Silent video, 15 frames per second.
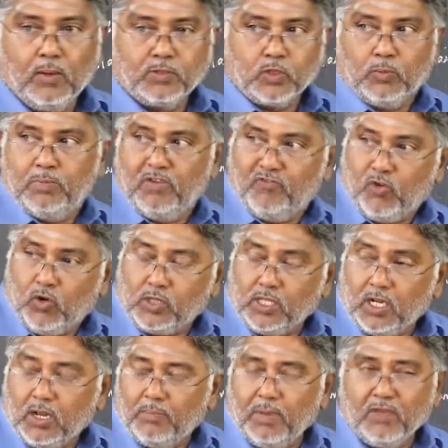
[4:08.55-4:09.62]
So before
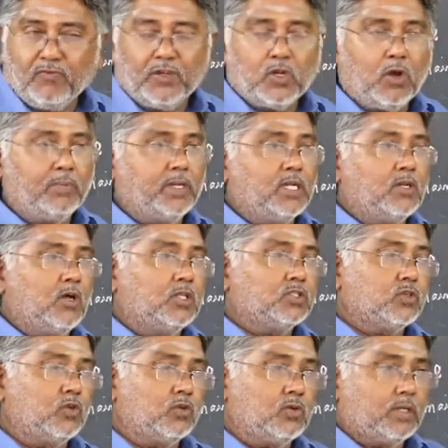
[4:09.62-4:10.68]
the rubbing phenomenon
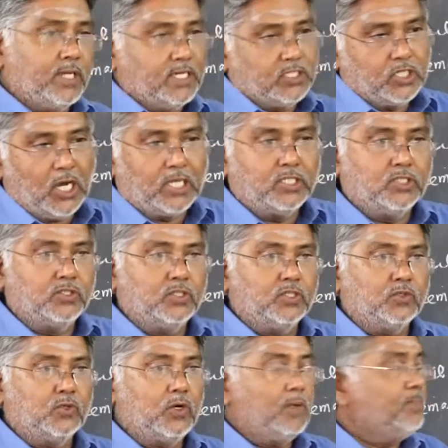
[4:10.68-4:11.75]
also net charge is
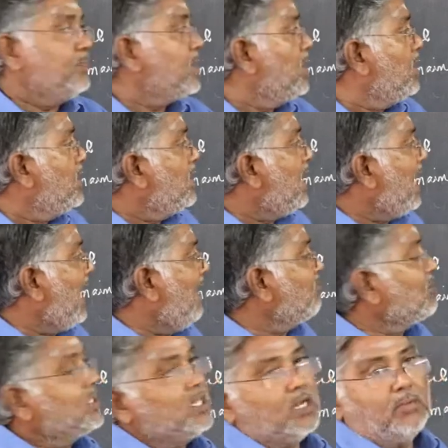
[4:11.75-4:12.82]
0.
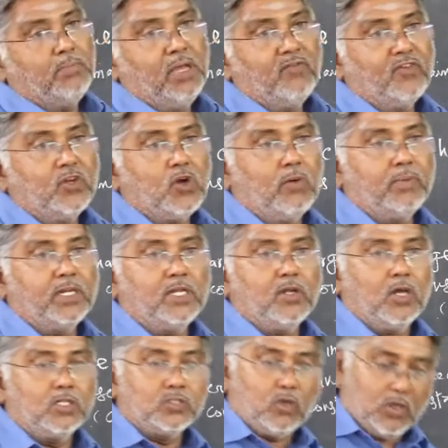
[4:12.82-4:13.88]
After the rubbing phenomenon
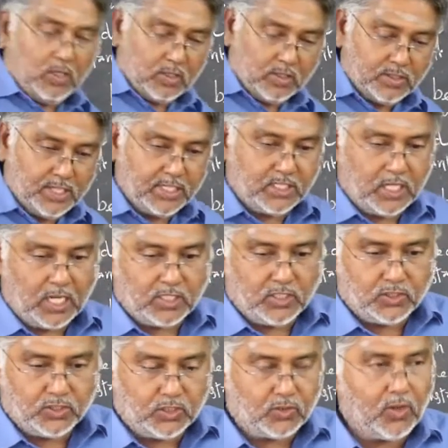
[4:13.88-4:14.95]
also net charge
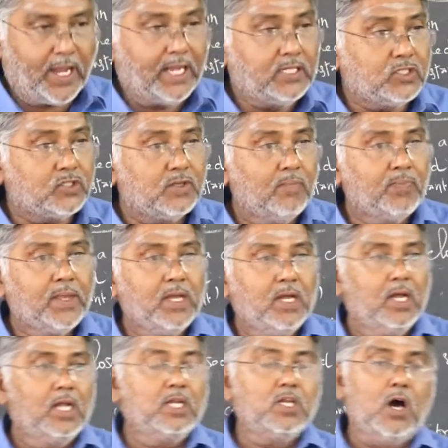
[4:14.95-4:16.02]
is 0. Hence
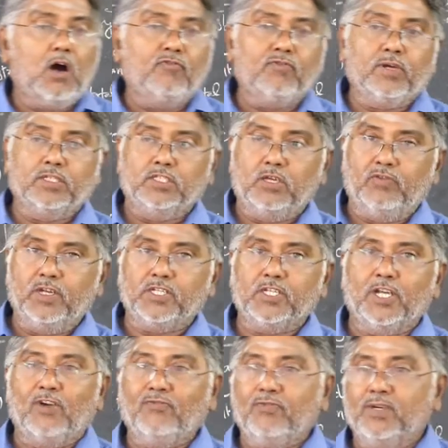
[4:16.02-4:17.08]
law of
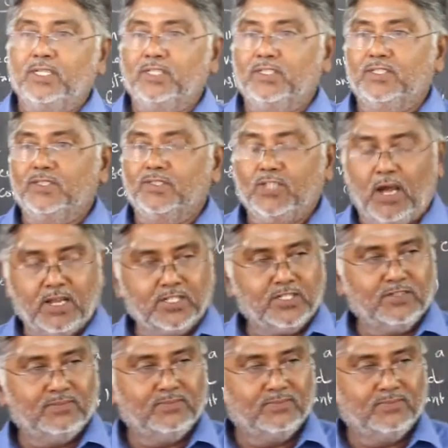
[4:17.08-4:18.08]
conservation of charge.